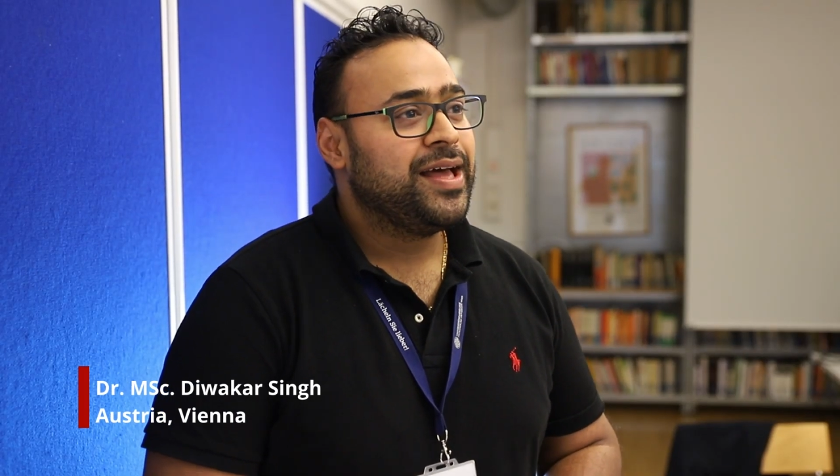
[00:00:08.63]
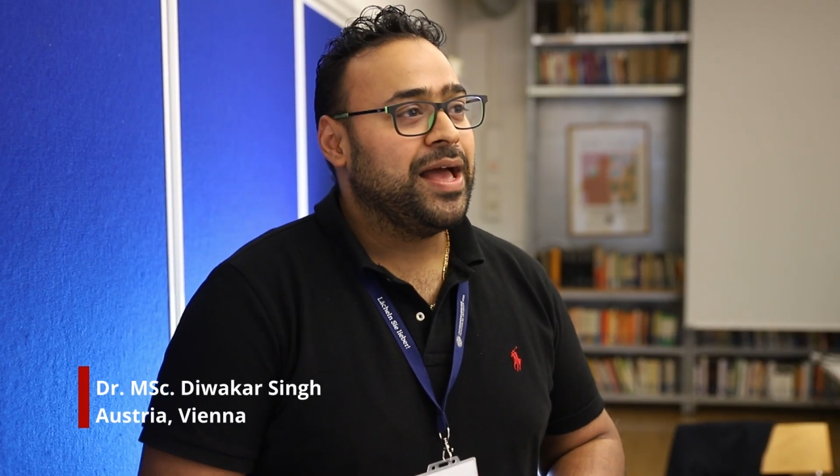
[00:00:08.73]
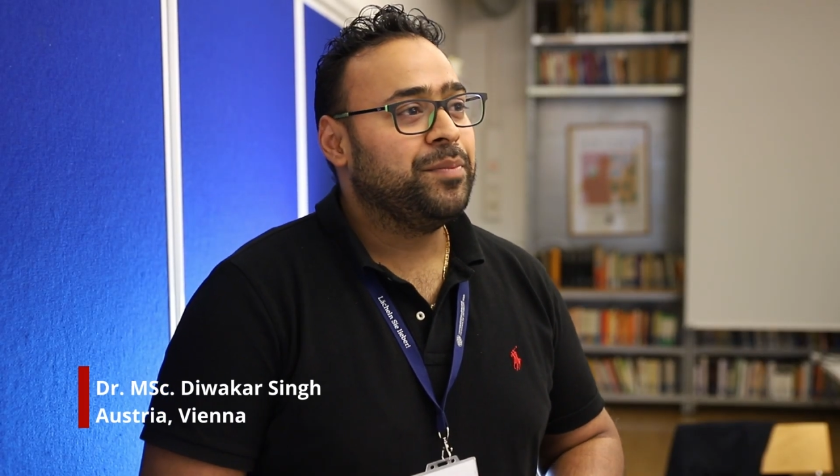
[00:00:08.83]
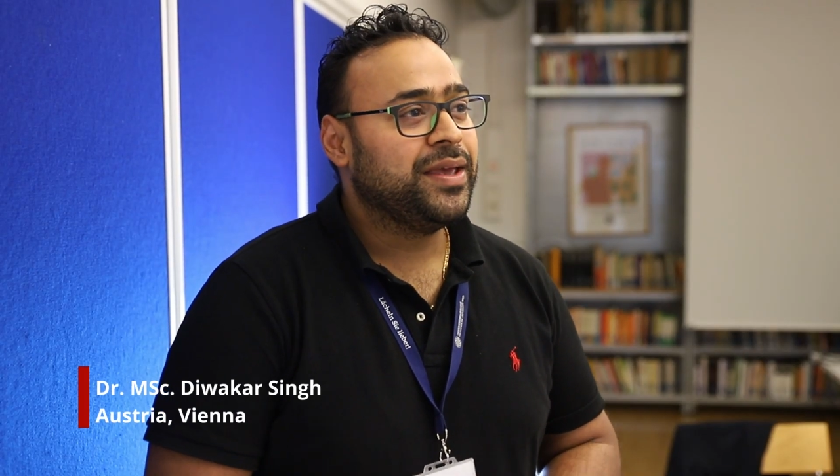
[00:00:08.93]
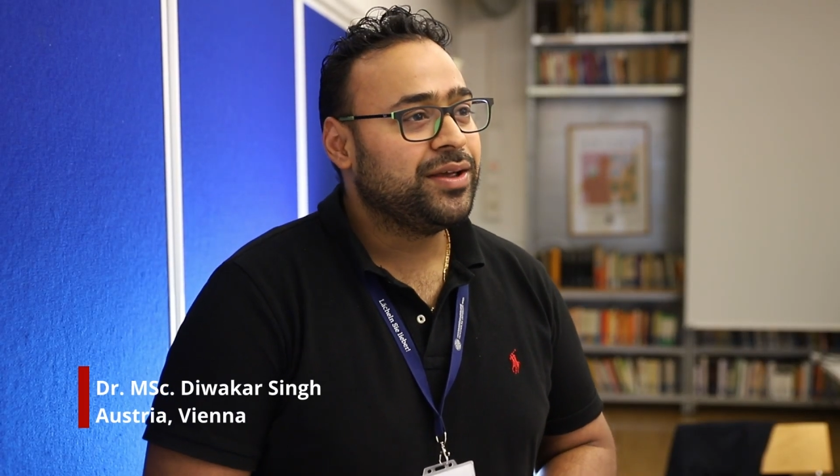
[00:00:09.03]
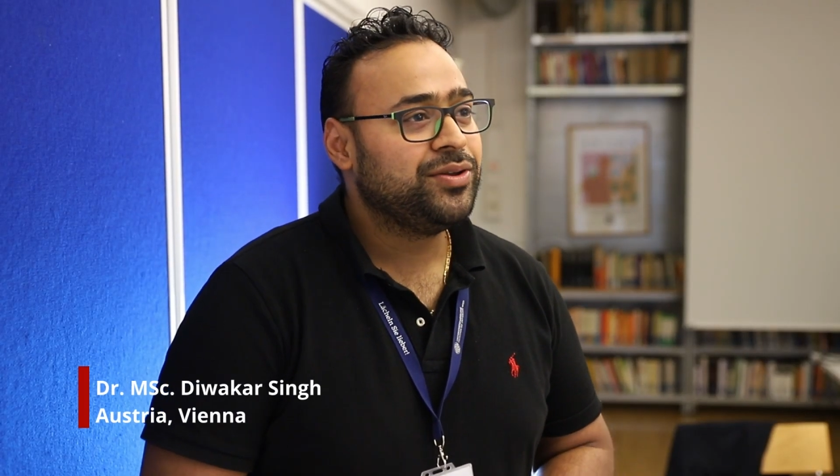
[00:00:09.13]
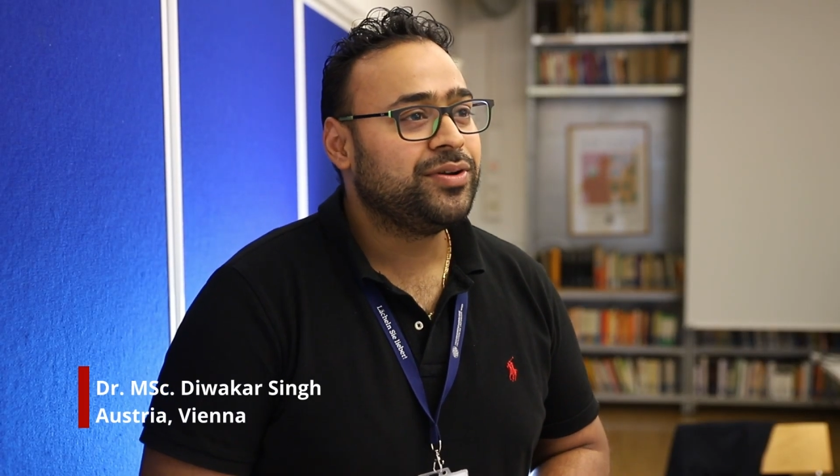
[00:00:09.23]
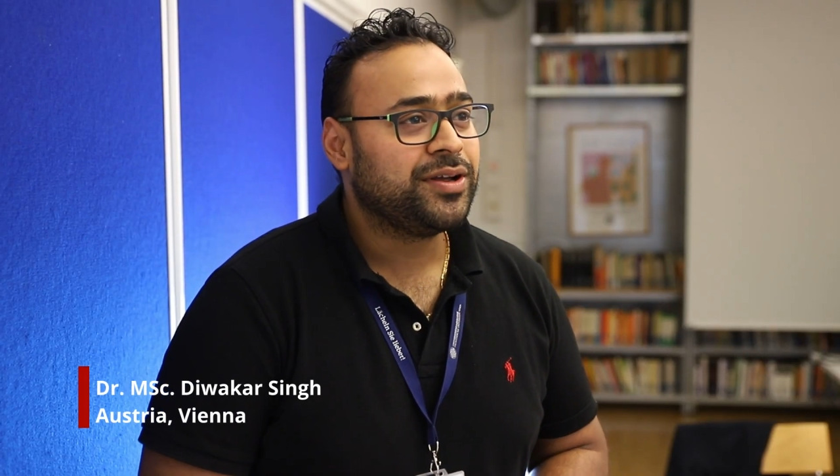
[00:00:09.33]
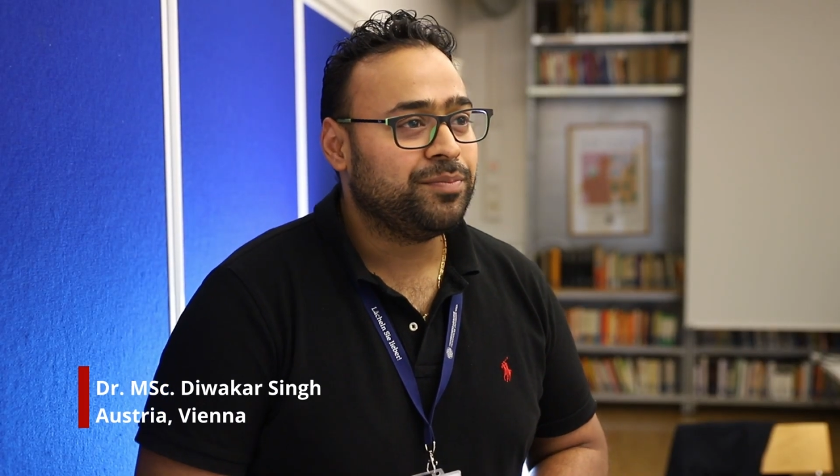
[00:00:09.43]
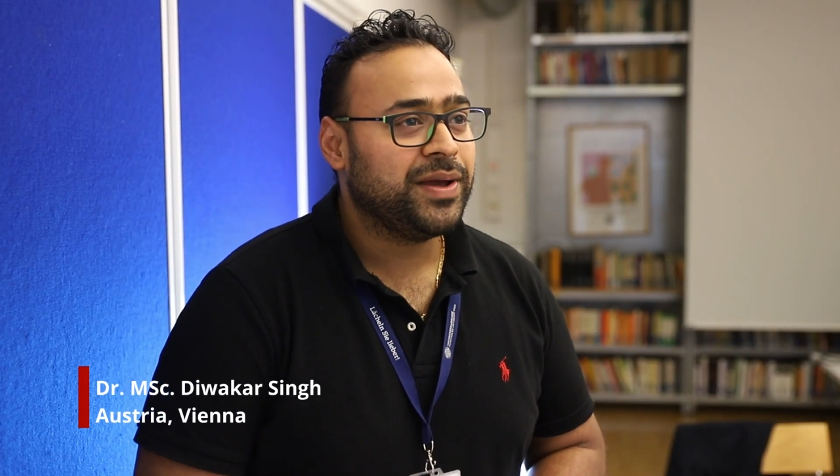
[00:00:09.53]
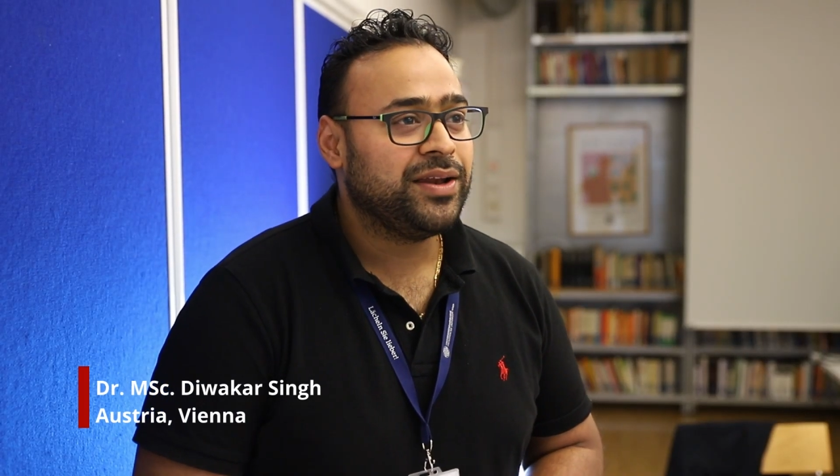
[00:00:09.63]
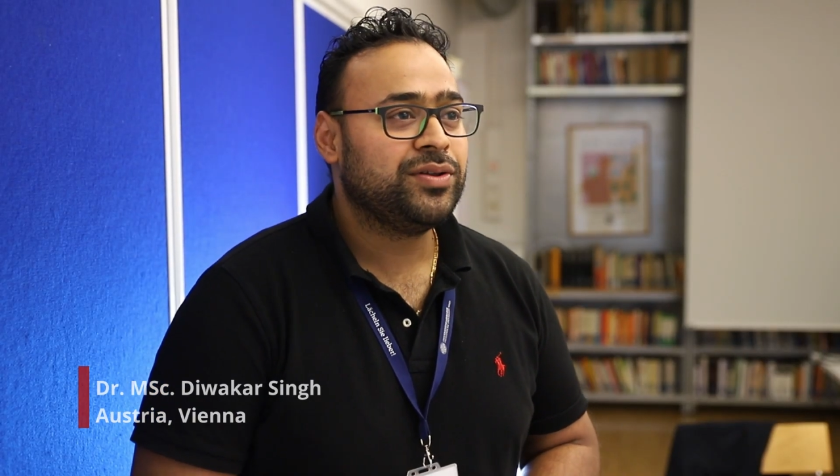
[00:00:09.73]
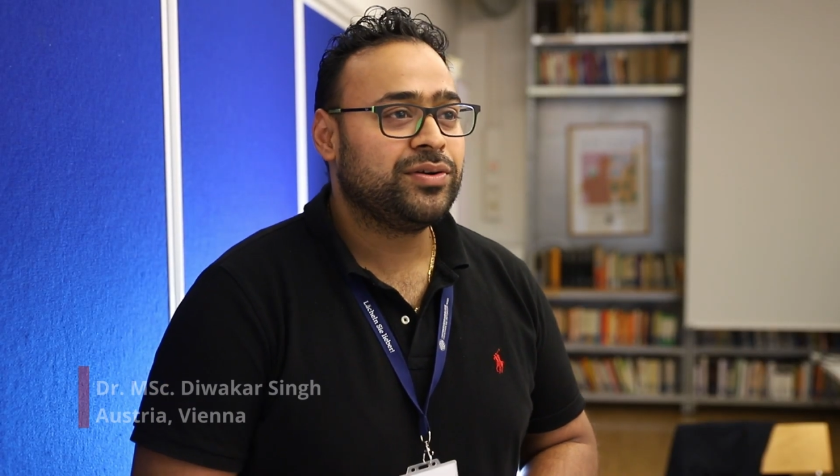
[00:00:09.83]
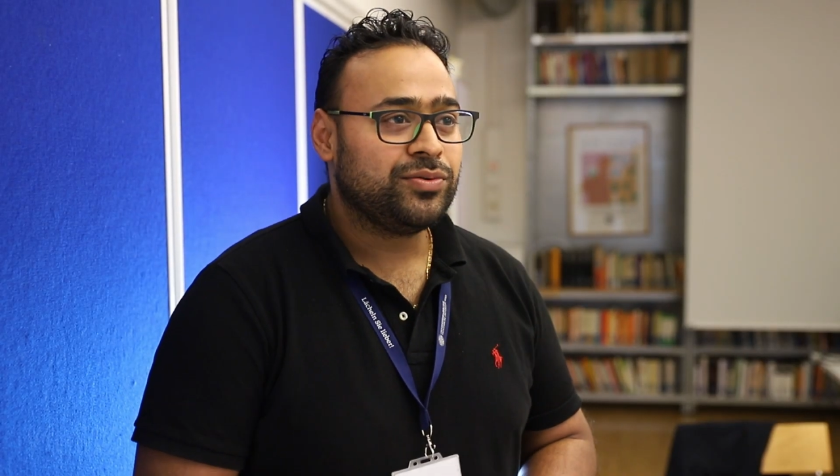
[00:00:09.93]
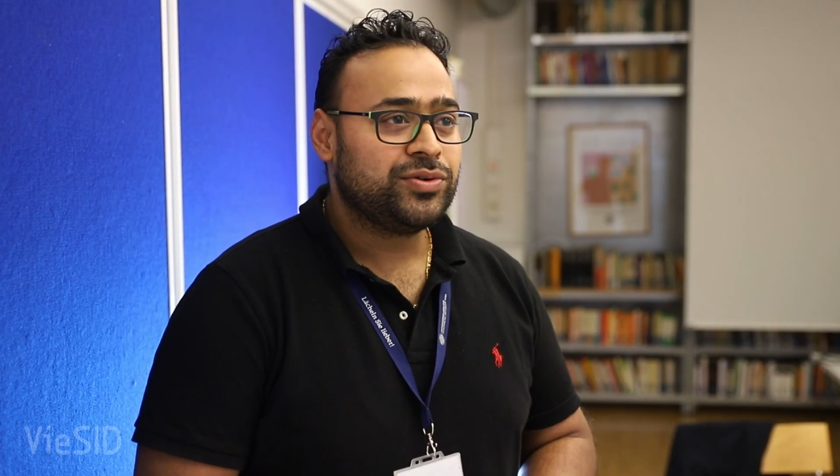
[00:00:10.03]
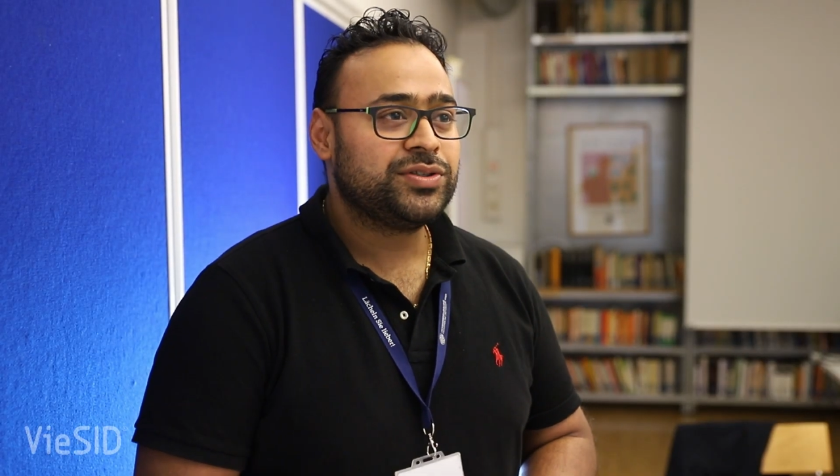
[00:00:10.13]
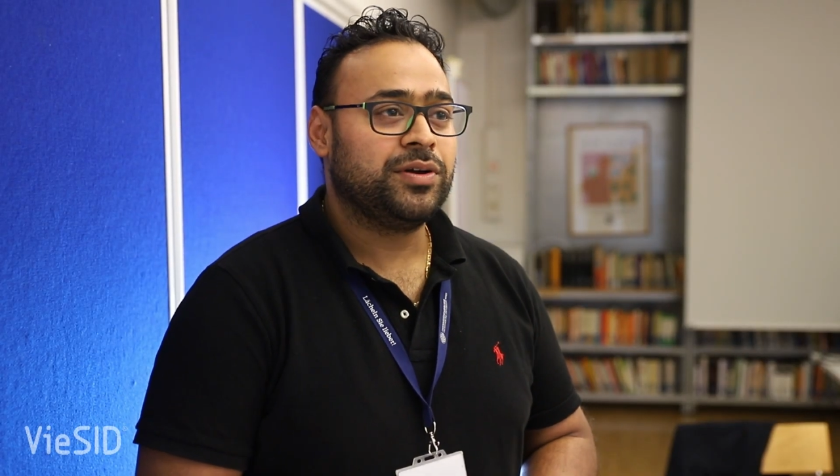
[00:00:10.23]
I'm here to recommend you the course